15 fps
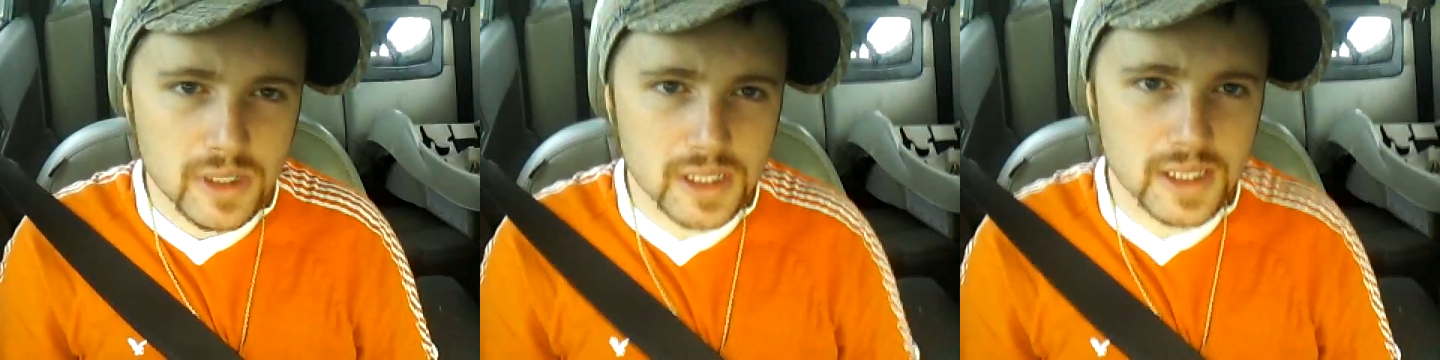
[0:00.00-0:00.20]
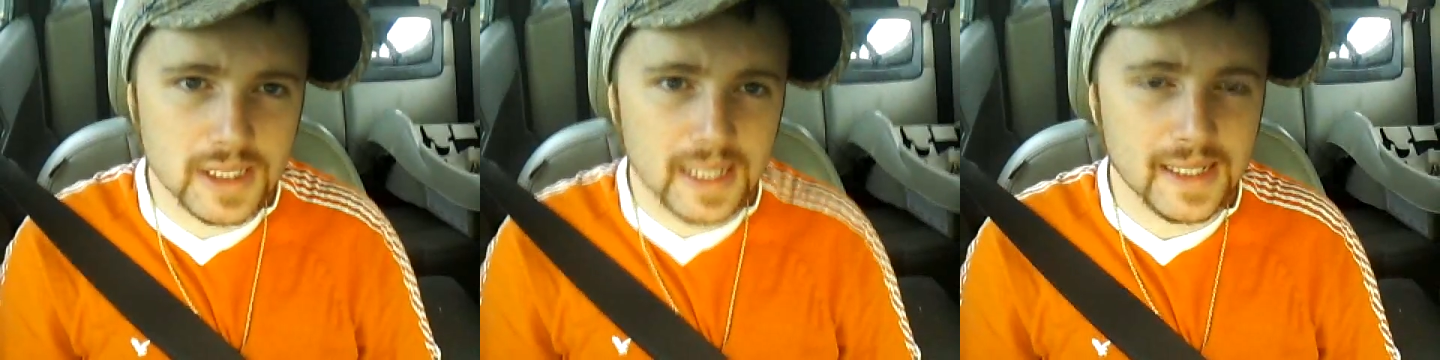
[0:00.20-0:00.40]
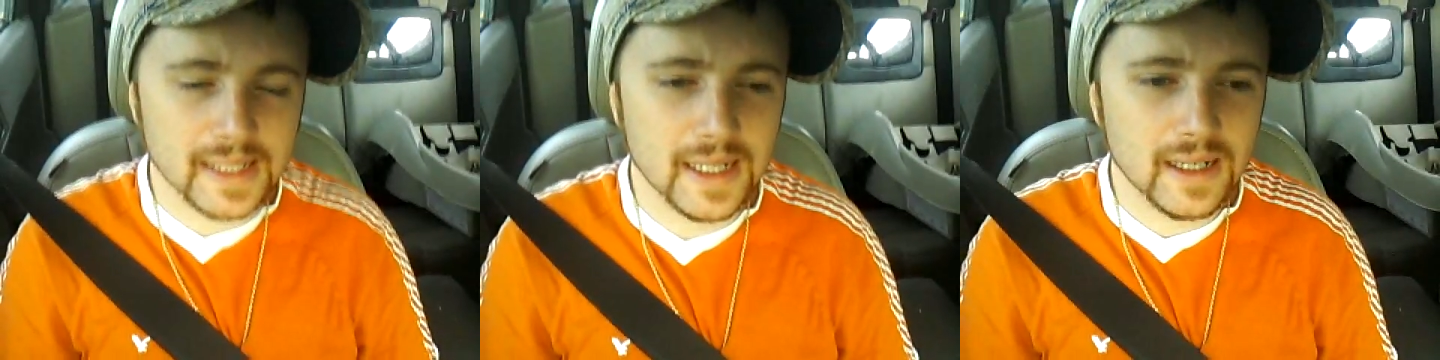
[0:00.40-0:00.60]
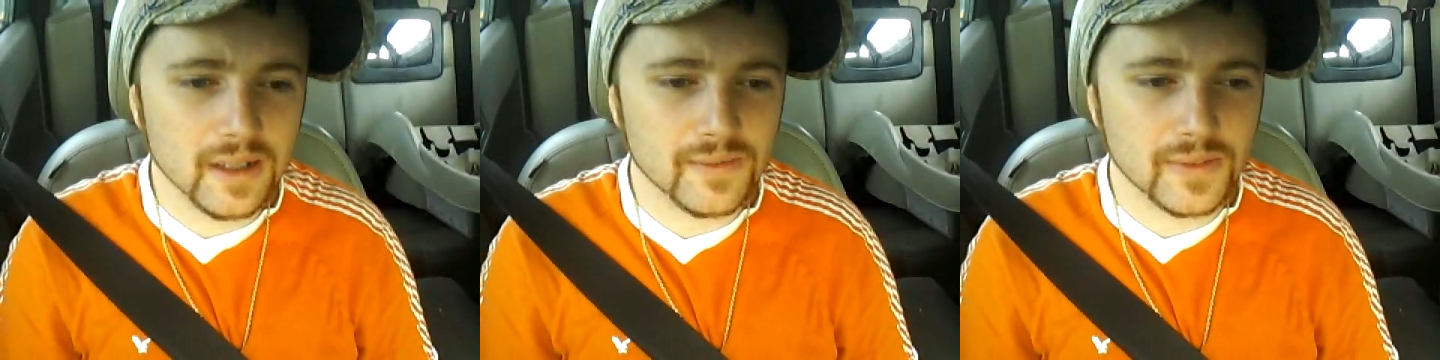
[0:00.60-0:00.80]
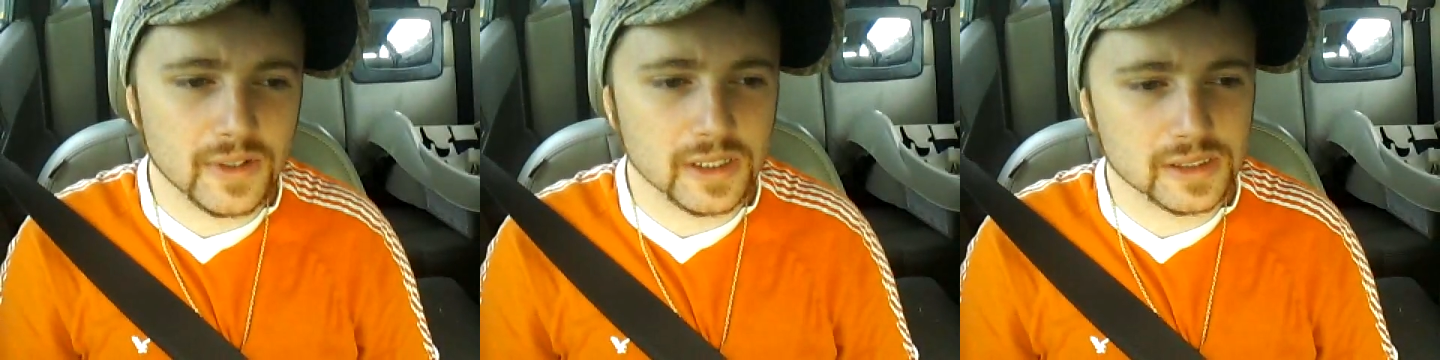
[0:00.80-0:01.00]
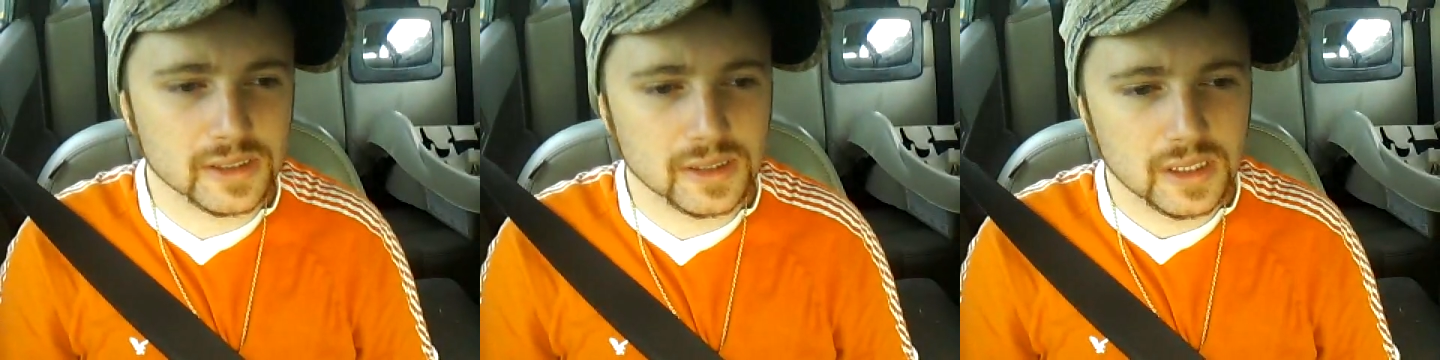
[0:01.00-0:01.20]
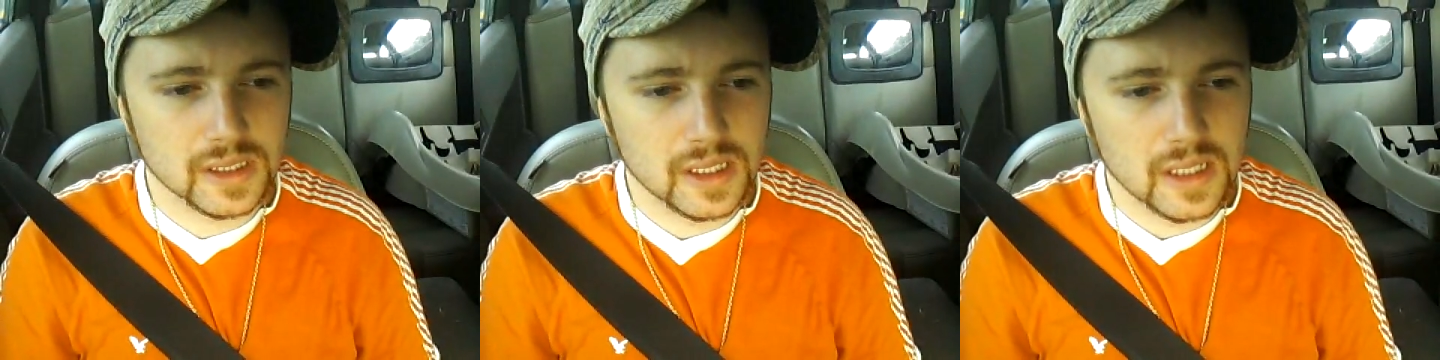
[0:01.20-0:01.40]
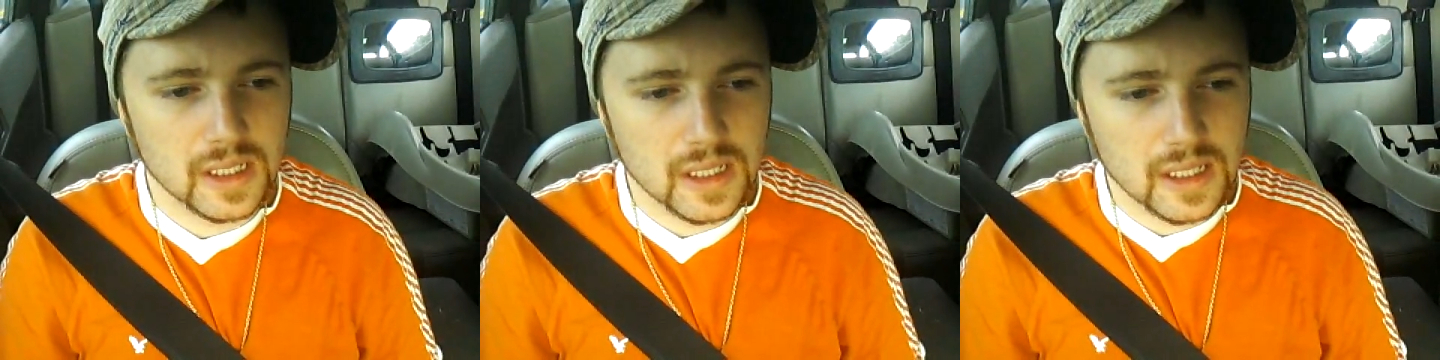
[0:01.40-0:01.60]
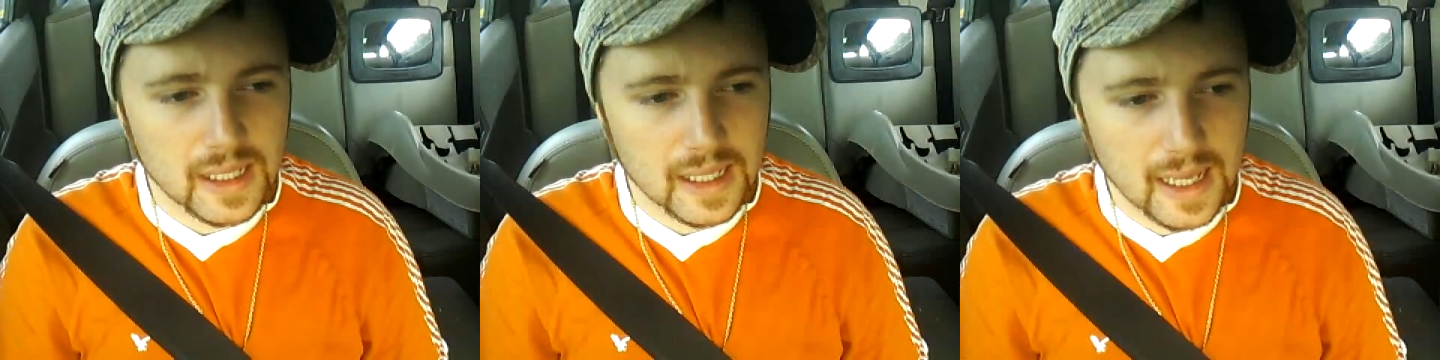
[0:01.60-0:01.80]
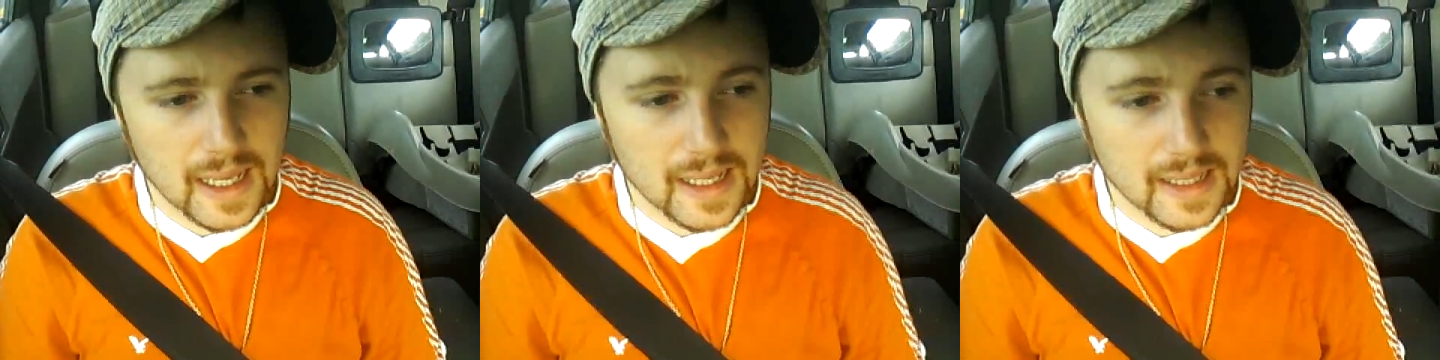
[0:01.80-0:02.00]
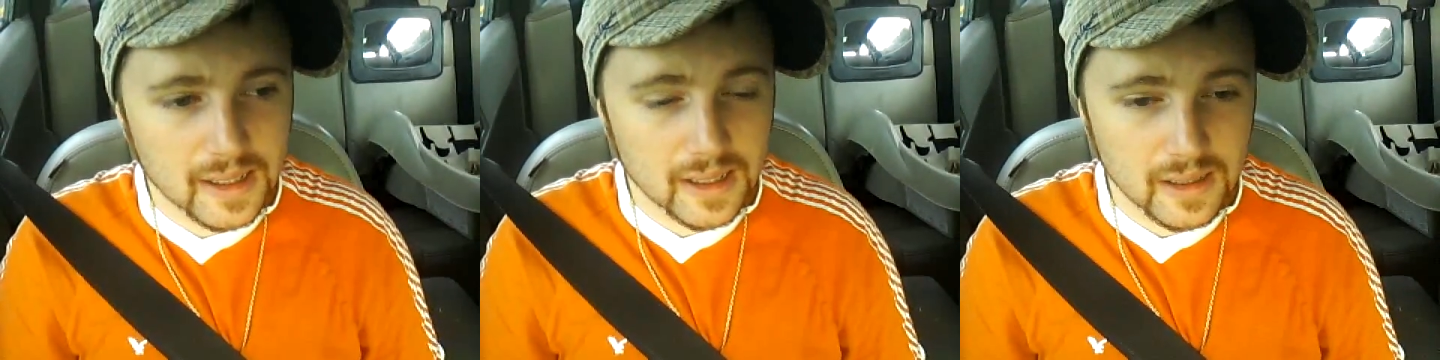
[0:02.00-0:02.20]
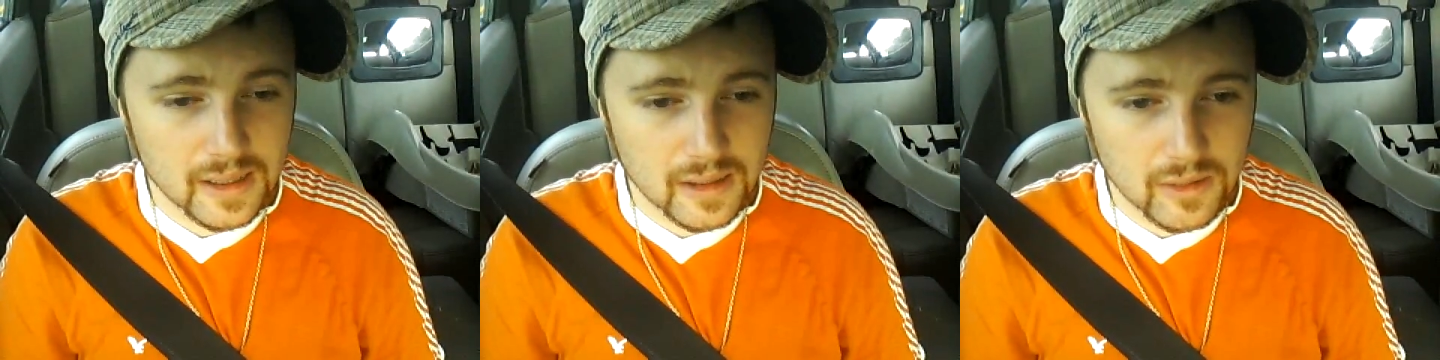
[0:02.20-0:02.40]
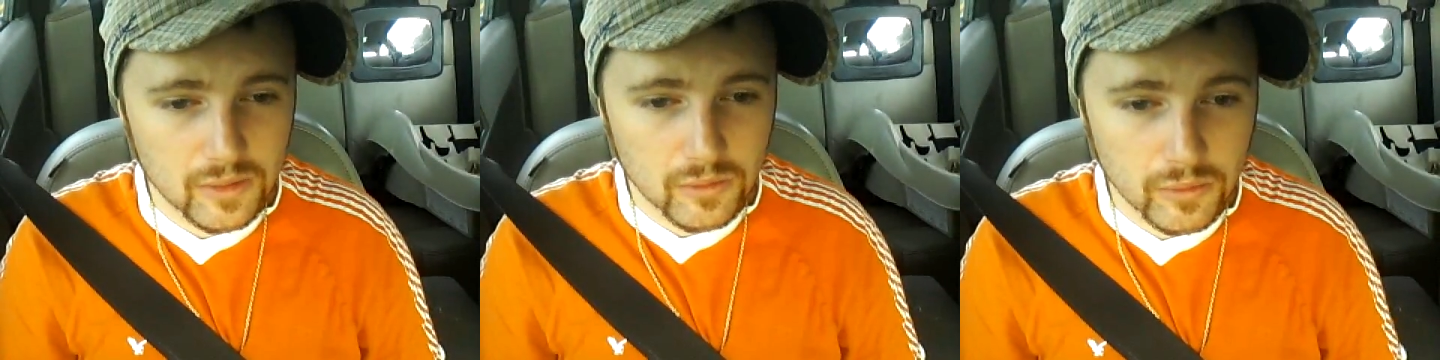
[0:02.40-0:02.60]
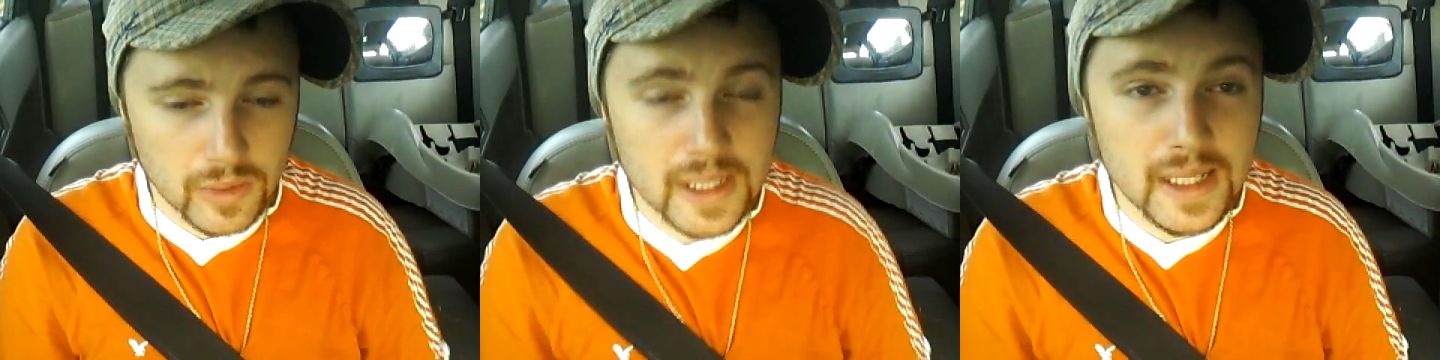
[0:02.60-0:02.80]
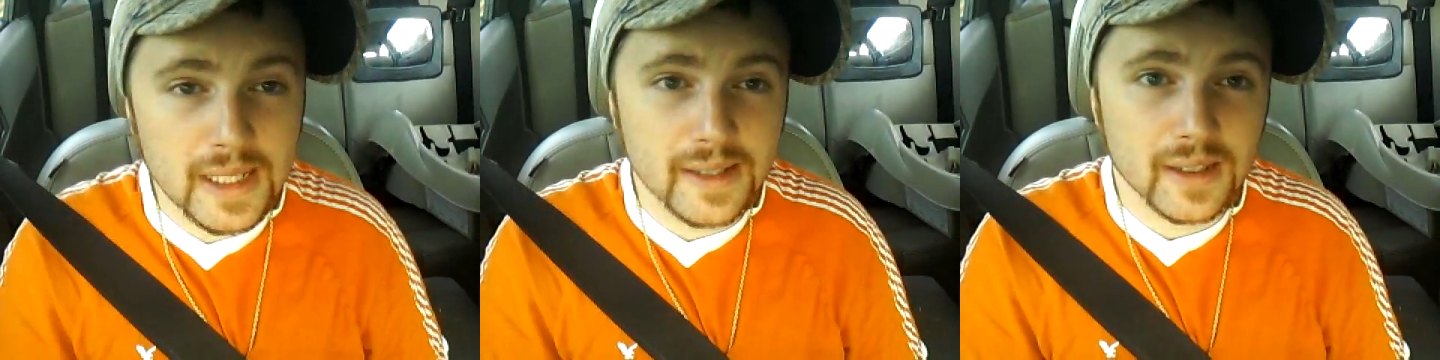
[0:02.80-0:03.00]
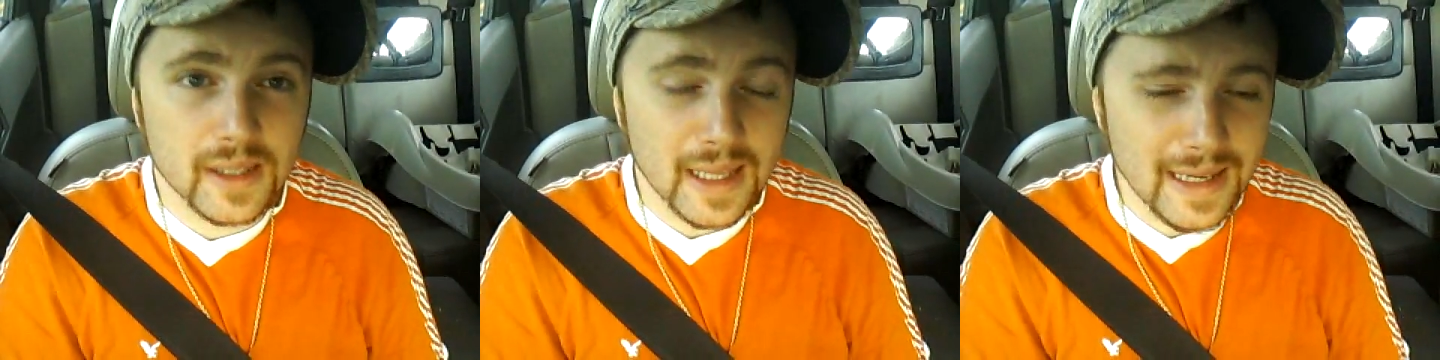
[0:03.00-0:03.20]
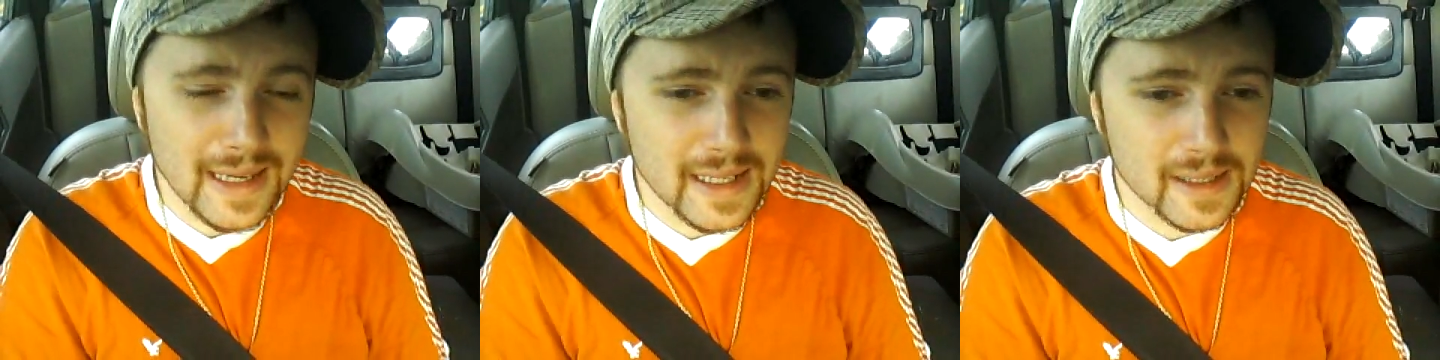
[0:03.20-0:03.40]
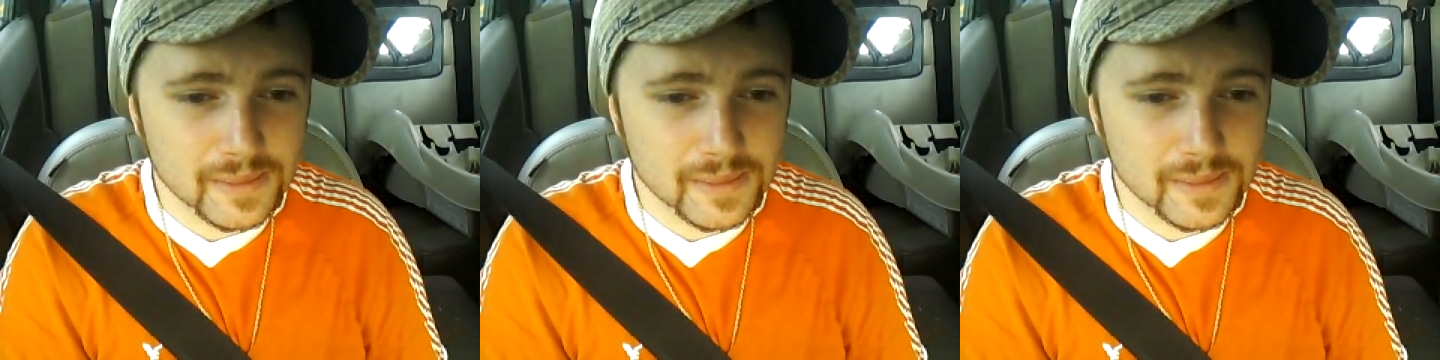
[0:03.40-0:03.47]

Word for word: He wants to take care of us, and we need to